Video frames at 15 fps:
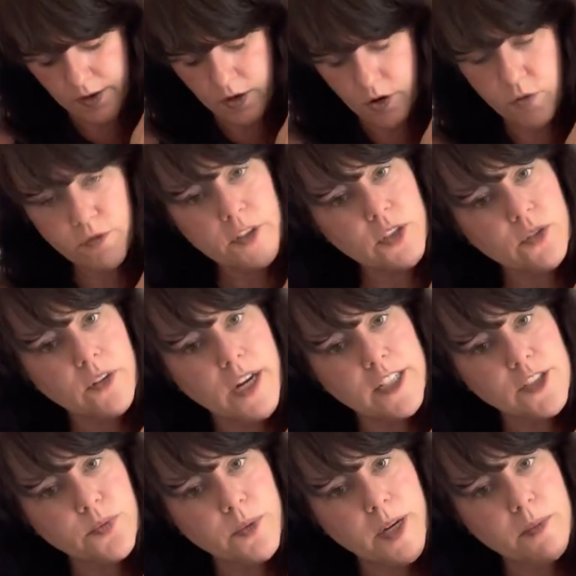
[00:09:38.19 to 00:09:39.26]
Hopefully you
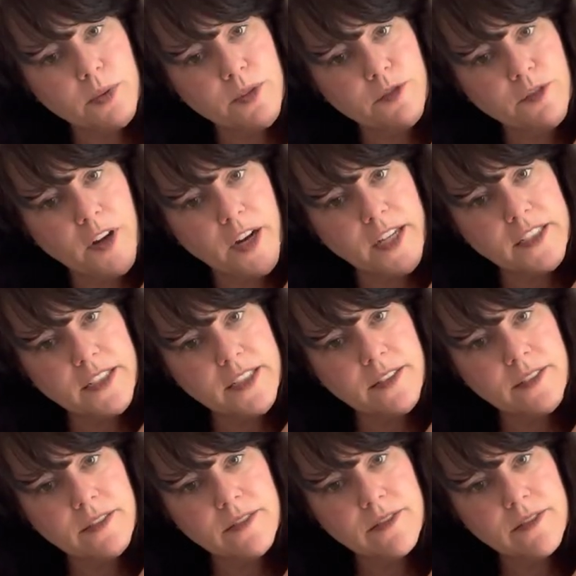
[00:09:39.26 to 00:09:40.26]
guys were able to find it.